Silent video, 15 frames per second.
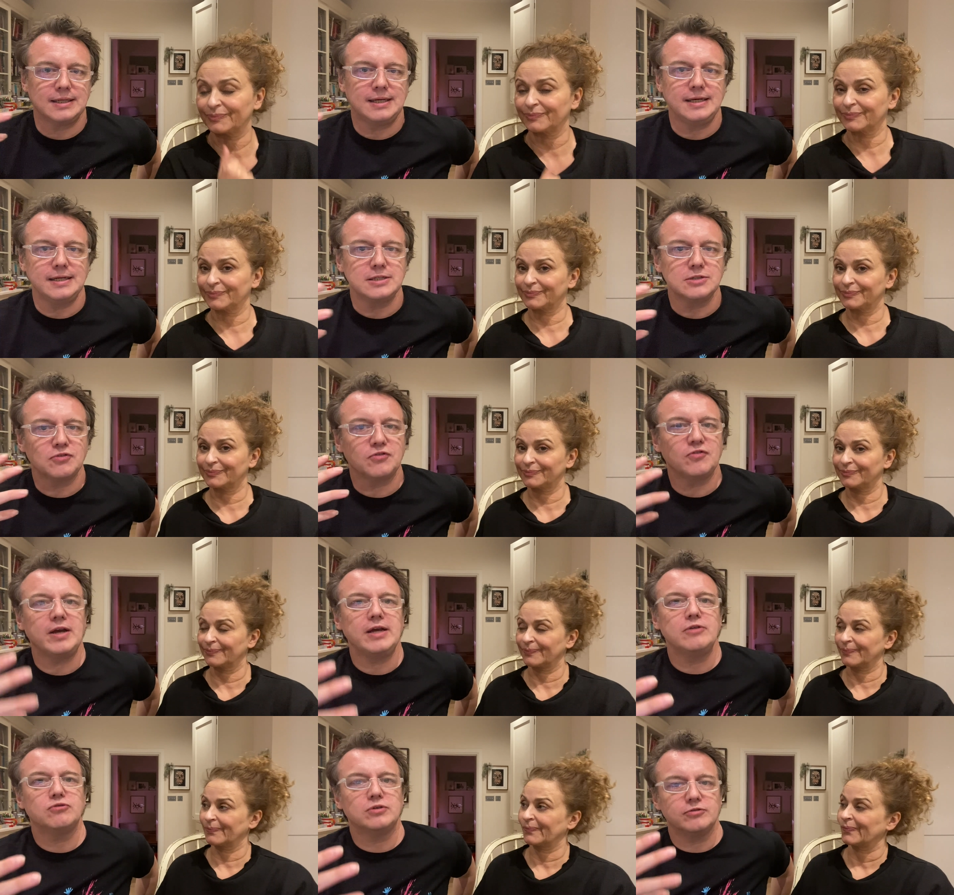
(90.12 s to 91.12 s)
Speaker 1: Kiki's
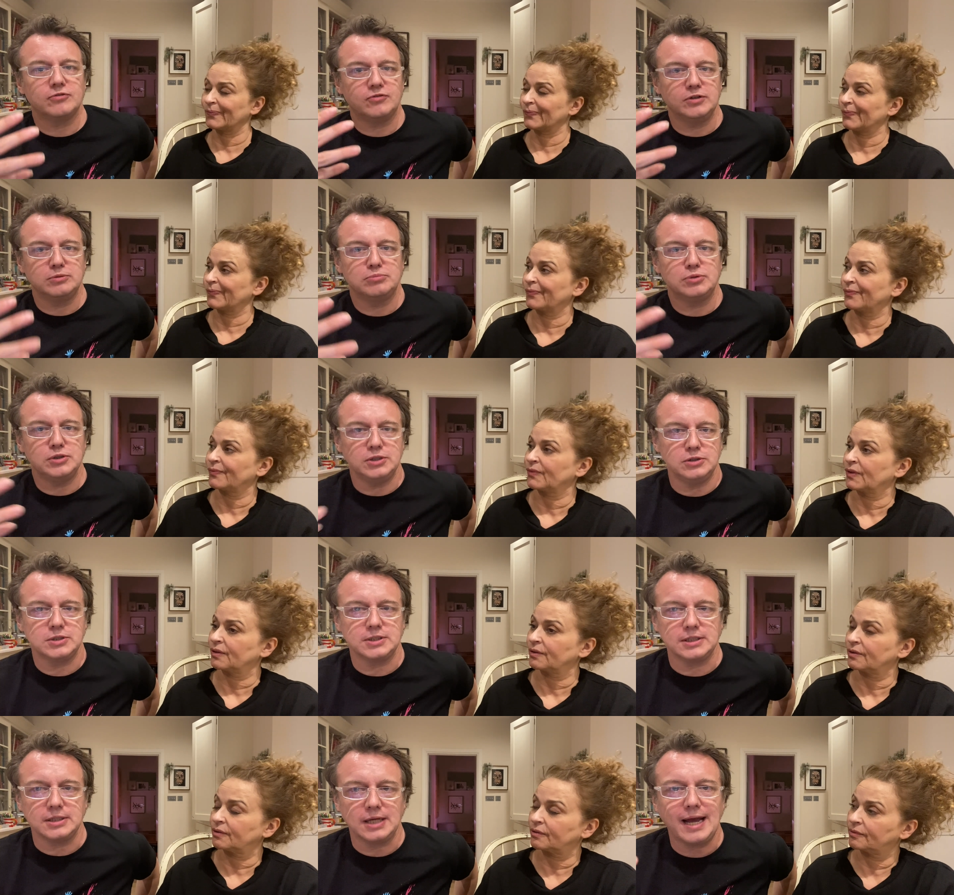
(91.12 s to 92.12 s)
favourite film
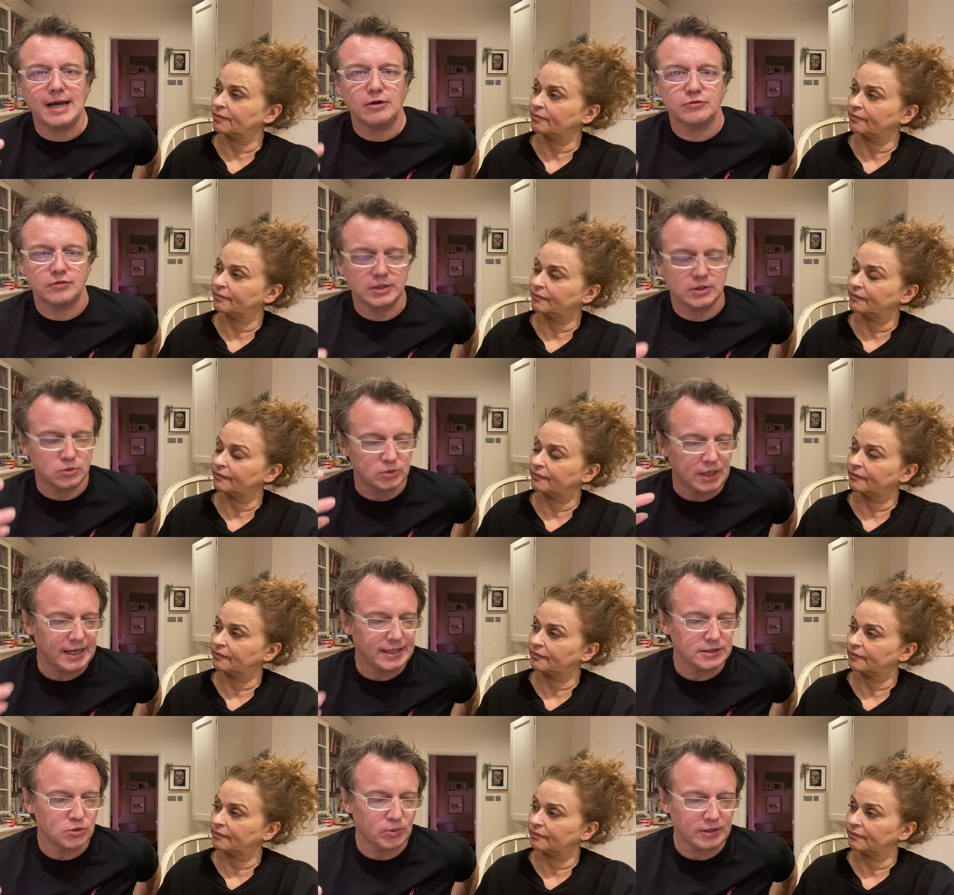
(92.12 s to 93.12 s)
producing outfit called
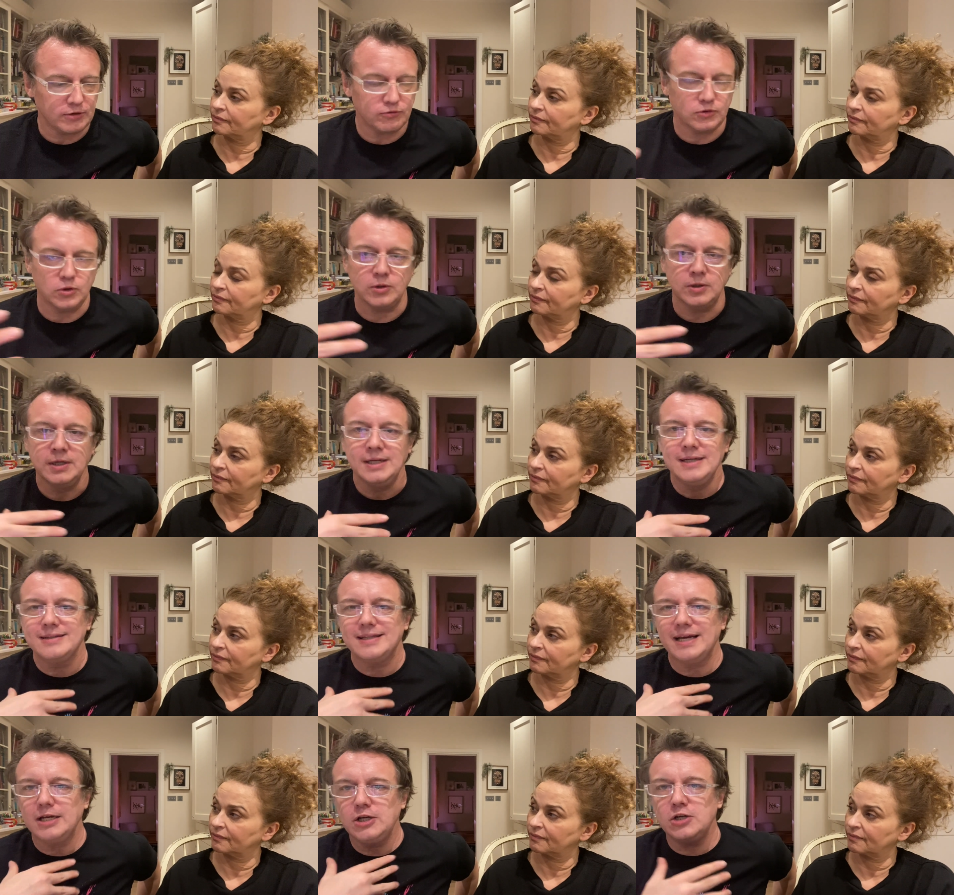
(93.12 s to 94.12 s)
A24.
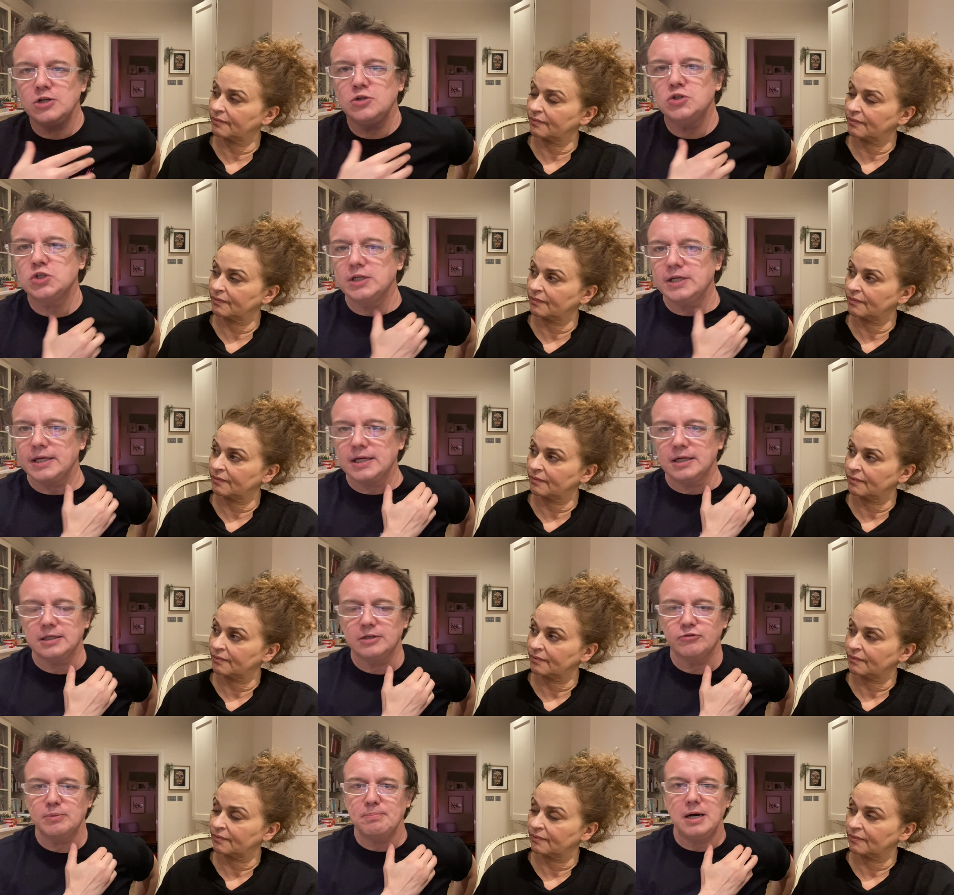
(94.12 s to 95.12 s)
They're usually kind
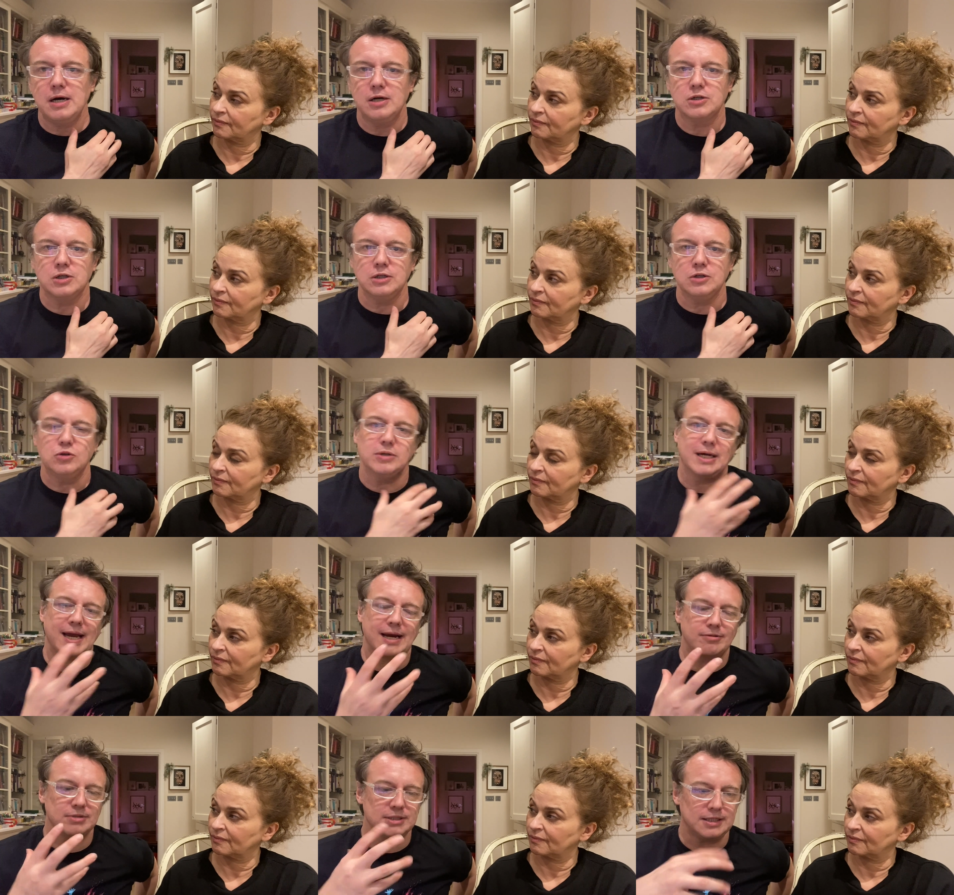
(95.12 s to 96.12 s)
of a marker or a
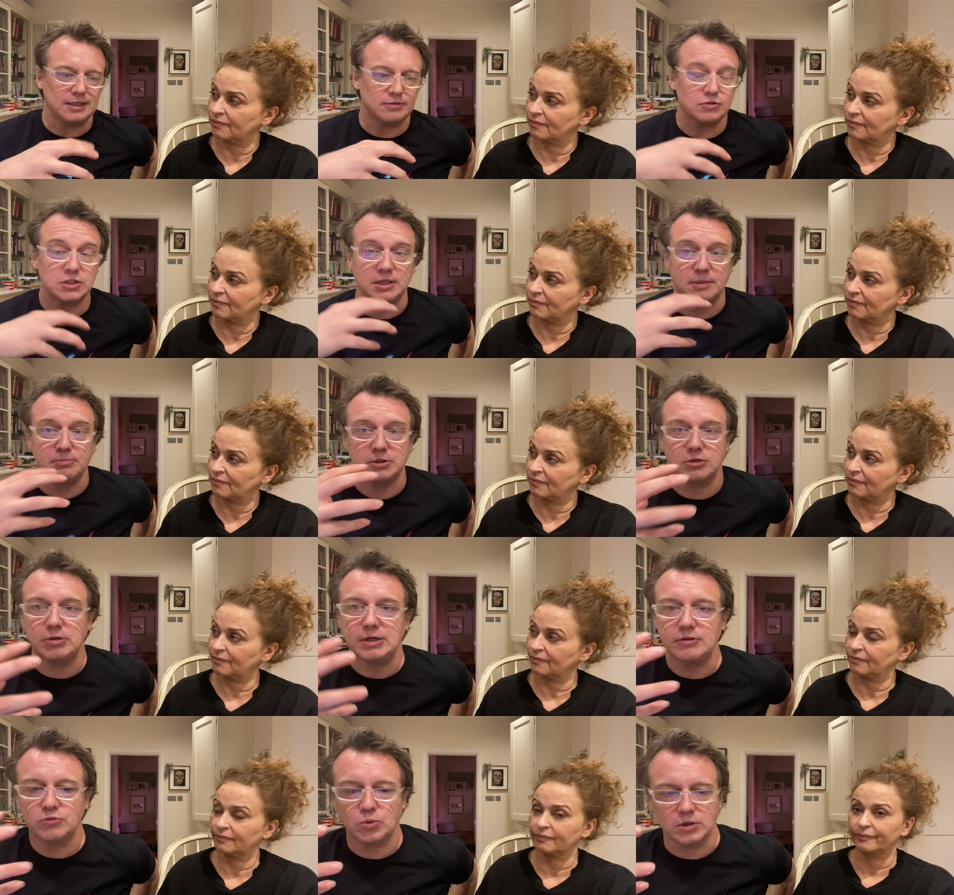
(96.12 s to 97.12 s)
guarantee of some degree
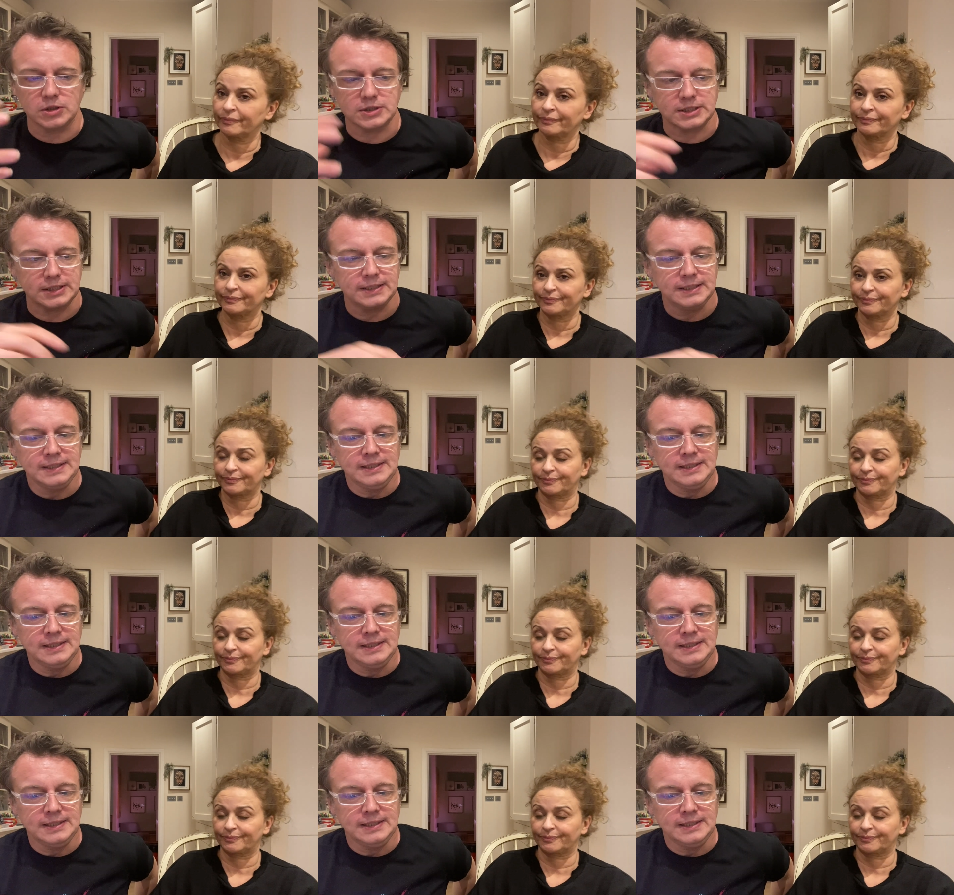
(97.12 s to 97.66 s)
of quality.